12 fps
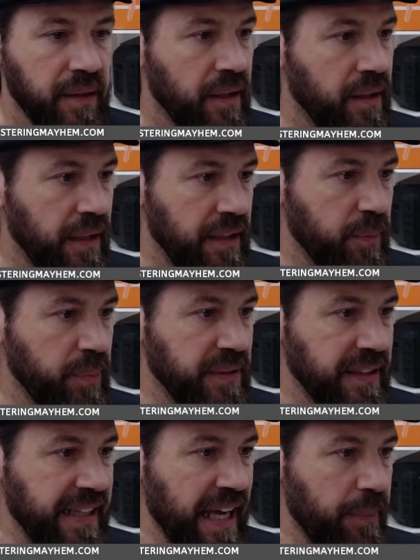Uh, I didn't put
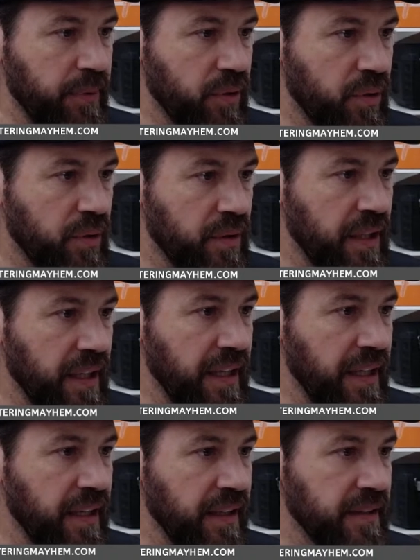the capital
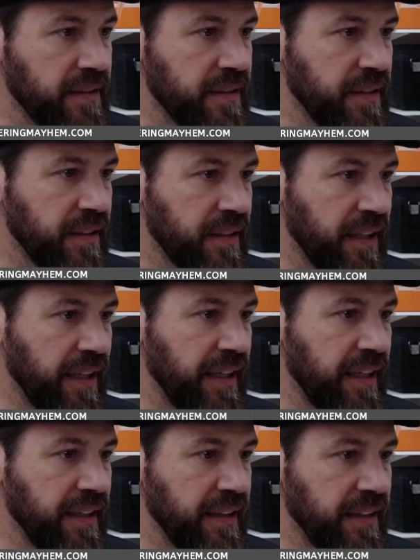K. Let's see.
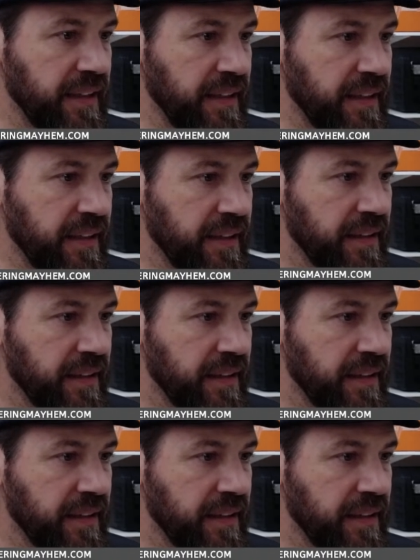Kylie.